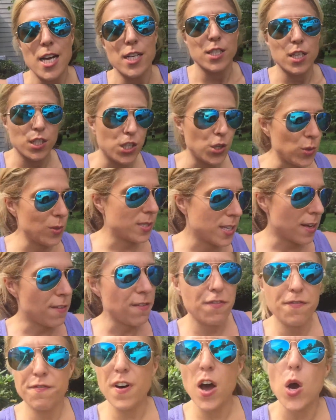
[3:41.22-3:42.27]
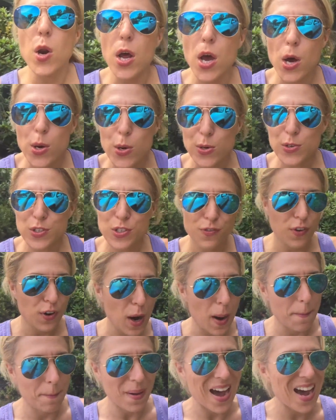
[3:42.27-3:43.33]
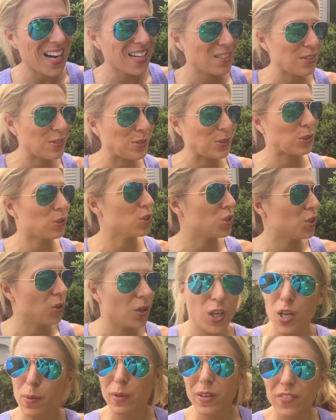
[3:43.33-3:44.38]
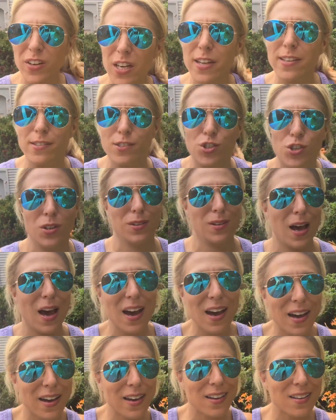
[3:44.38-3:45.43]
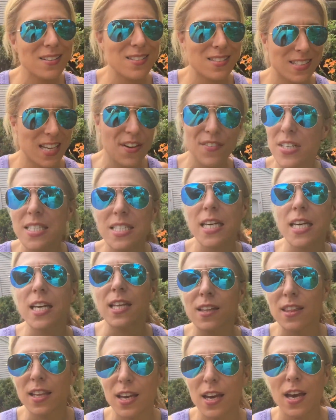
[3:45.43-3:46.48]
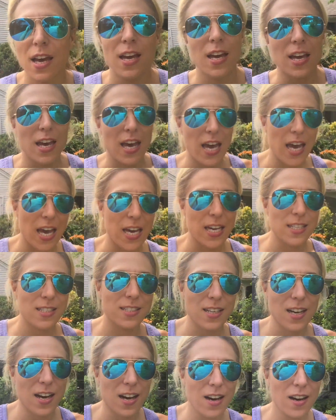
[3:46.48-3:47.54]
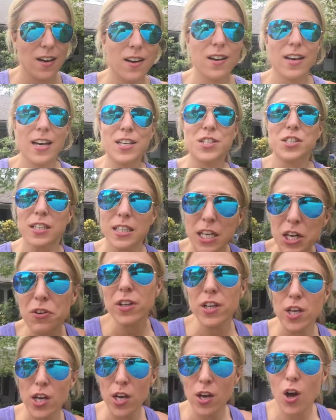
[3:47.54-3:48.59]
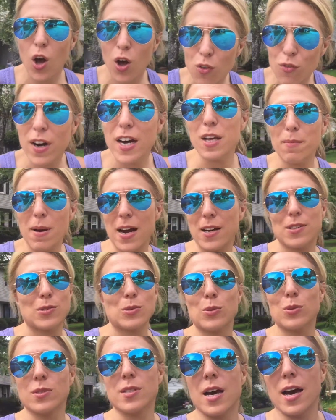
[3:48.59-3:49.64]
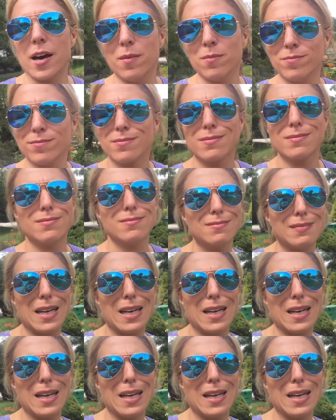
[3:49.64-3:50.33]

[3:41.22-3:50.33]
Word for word: to do some photos for a back to school shoot. Can you believe it? It's July 17th and uh, it's literally already back to school time. I'm